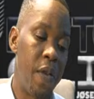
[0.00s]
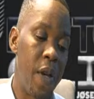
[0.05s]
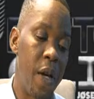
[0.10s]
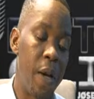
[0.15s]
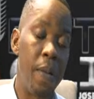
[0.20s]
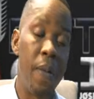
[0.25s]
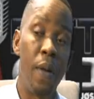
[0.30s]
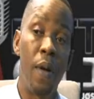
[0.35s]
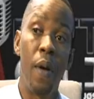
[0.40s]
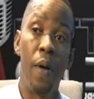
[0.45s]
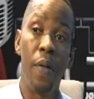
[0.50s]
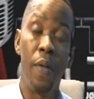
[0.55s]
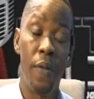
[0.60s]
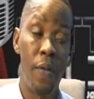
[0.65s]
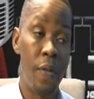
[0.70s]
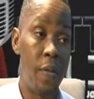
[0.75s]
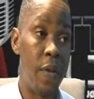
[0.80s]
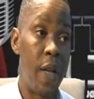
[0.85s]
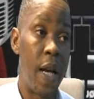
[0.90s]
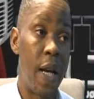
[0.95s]
them love
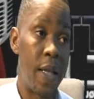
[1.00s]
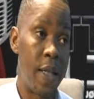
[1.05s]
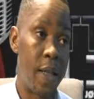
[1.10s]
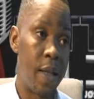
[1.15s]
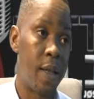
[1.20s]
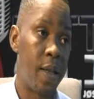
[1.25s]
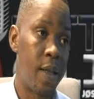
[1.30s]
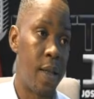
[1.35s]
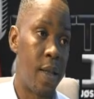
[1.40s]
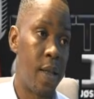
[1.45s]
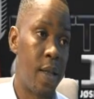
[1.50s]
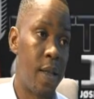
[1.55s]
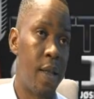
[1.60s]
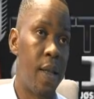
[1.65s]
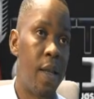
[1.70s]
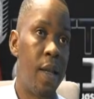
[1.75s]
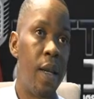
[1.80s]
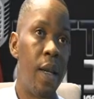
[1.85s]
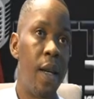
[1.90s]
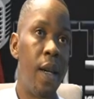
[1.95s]
that,
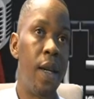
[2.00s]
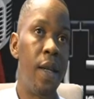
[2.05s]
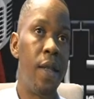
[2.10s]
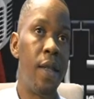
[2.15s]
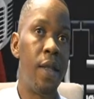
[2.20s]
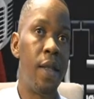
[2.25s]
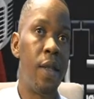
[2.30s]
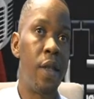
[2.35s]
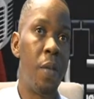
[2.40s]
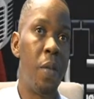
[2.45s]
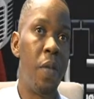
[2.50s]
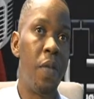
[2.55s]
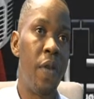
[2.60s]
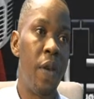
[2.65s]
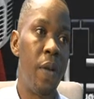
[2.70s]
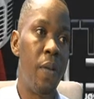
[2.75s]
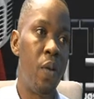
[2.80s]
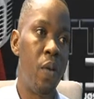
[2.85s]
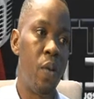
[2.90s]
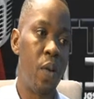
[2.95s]
and some of
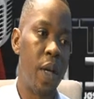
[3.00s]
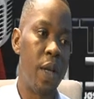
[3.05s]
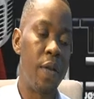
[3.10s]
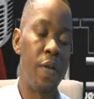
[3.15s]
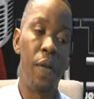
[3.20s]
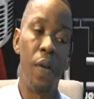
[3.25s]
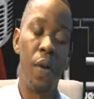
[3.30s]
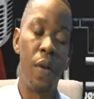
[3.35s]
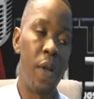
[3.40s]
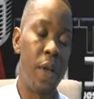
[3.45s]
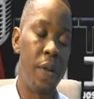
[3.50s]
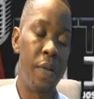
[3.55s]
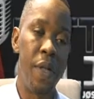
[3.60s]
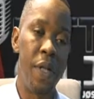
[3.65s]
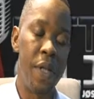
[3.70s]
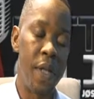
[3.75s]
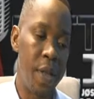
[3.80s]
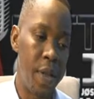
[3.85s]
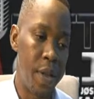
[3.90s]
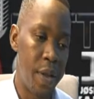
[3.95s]
them do that for other
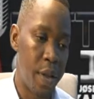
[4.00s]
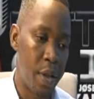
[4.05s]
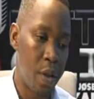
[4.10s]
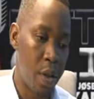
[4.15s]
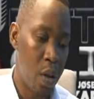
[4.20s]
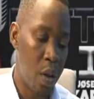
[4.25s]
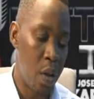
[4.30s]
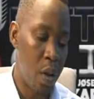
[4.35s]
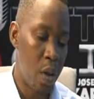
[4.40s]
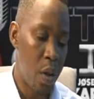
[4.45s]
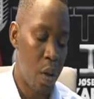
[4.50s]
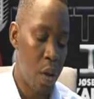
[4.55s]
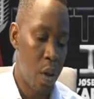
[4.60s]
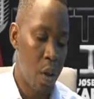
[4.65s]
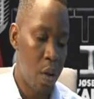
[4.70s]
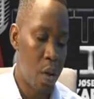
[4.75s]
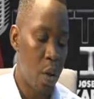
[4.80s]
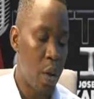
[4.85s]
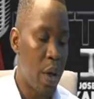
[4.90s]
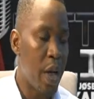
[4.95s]
reasons.
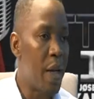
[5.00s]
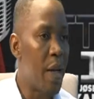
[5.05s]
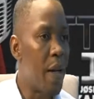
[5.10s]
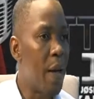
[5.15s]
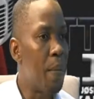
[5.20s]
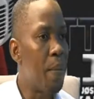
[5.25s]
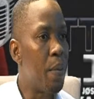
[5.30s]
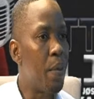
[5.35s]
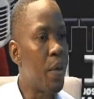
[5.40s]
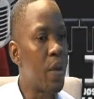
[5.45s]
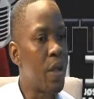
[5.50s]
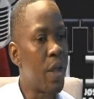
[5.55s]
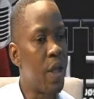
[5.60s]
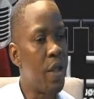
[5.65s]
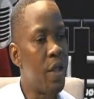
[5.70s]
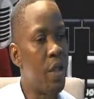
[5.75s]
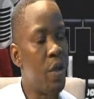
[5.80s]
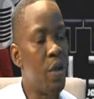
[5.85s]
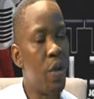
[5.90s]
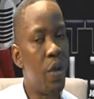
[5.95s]
So in that
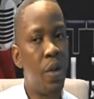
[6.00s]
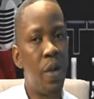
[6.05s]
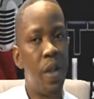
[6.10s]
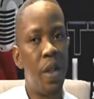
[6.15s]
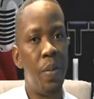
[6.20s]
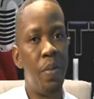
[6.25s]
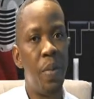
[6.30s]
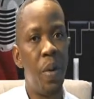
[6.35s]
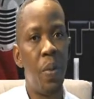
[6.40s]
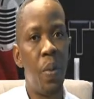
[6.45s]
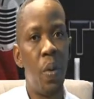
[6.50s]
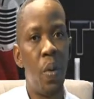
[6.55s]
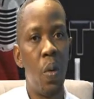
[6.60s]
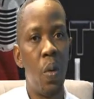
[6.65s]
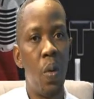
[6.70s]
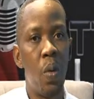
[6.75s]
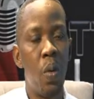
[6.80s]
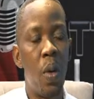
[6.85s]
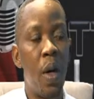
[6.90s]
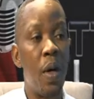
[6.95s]
process, you know, these
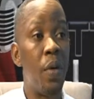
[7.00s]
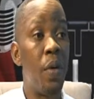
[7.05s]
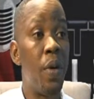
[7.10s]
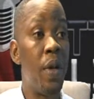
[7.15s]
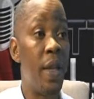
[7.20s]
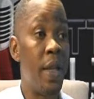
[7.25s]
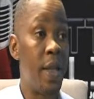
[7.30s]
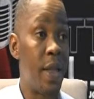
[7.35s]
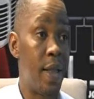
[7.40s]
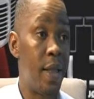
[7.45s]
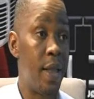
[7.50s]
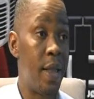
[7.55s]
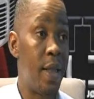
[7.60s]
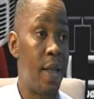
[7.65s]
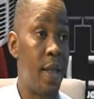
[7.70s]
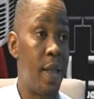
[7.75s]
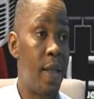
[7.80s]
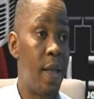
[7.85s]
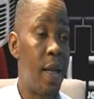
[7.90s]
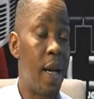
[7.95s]
people who are doing it
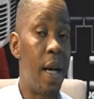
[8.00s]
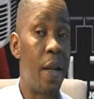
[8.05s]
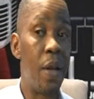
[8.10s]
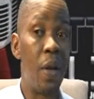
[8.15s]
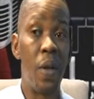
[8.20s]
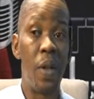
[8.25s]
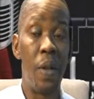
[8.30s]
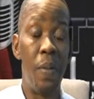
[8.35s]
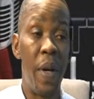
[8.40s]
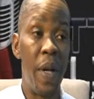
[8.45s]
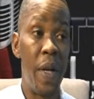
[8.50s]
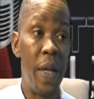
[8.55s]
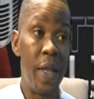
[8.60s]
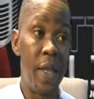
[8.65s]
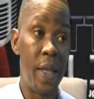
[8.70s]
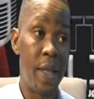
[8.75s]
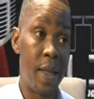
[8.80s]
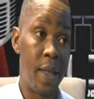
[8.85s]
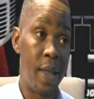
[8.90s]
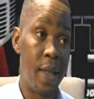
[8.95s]
are not
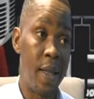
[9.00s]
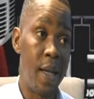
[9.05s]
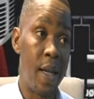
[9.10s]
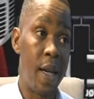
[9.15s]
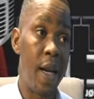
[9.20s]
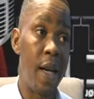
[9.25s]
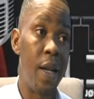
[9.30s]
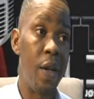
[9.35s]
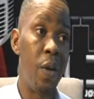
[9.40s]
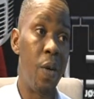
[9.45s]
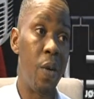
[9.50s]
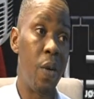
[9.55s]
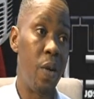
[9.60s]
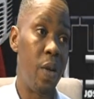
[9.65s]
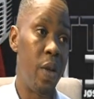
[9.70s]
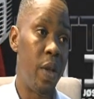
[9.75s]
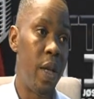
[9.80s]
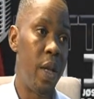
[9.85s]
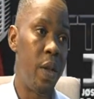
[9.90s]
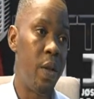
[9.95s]
medics, and
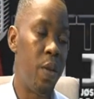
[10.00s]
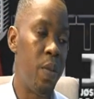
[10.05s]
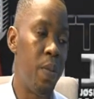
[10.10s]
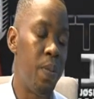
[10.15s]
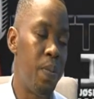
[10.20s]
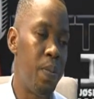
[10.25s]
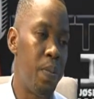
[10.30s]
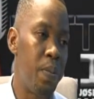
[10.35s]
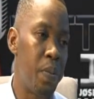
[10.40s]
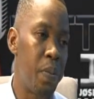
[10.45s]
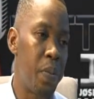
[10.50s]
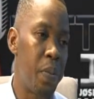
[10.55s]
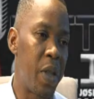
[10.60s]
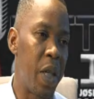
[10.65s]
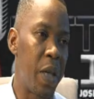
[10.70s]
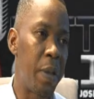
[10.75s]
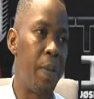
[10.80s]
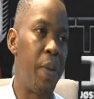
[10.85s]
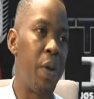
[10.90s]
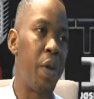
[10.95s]
they don't
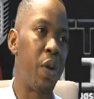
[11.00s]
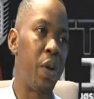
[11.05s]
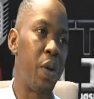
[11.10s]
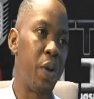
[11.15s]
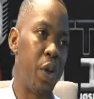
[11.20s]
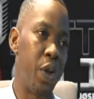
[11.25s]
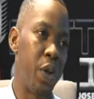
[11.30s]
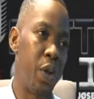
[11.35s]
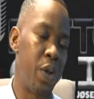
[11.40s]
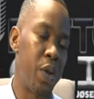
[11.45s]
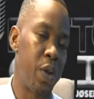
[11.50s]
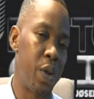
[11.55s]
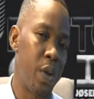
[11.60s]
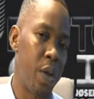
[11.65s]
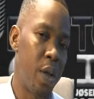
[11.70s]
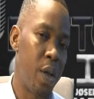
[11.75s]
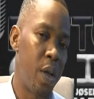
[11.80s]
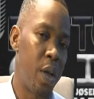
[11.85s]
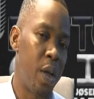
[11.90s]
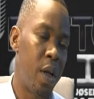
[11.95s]
take precautions
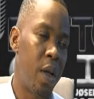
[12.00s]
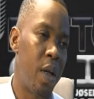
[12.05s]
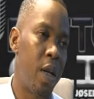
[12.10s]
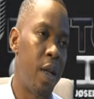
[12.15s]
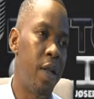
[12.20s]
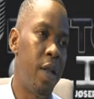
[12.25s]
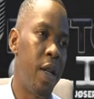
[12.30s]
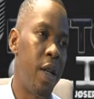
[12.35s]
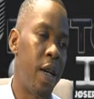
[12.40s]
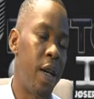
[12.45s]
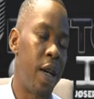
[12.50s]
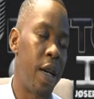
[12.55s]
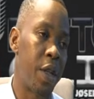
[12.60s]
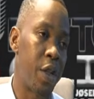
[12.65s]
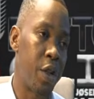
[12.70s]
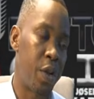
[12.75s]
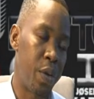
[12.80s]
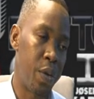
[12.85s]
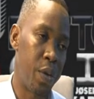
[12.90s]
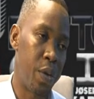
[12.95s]
in their
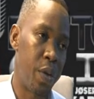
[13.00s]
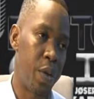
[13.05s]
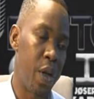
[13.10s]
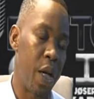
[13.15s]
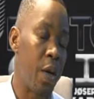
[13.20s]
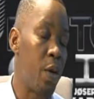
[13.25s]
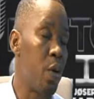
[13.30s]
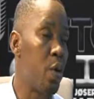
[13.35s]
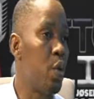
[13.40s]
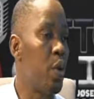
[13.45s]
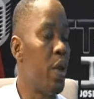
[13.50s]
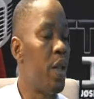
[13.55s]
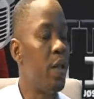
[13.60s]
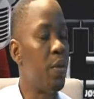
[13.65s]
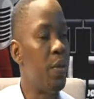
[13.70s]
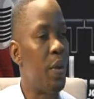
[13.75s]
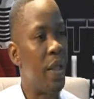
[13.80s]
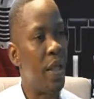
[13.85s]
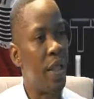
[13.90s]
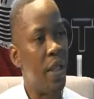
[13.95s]
actions. They are not doing it
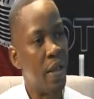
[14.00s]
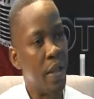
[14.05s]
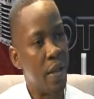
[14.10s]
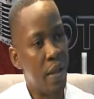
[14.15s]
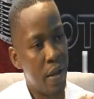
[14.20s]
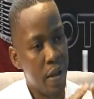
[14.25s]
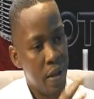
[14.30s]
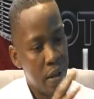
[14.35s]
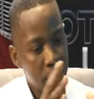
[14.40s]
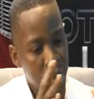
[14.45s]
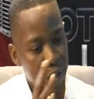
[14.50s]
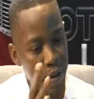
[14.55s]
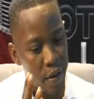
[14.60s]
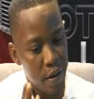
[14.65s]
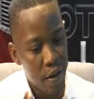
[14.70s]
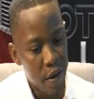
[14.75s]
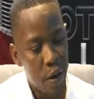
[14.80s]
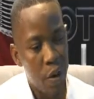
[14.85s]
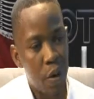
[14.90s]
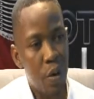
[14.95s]
within
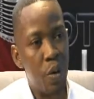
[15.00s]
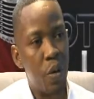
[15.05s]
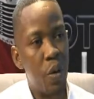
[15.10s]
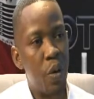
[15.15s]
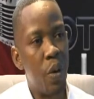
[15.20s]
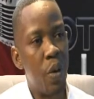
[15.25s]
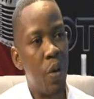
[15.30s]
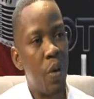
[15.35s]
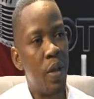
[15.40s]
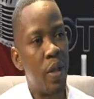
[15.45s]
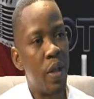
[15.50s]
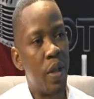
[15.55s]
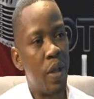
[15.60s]
controlled,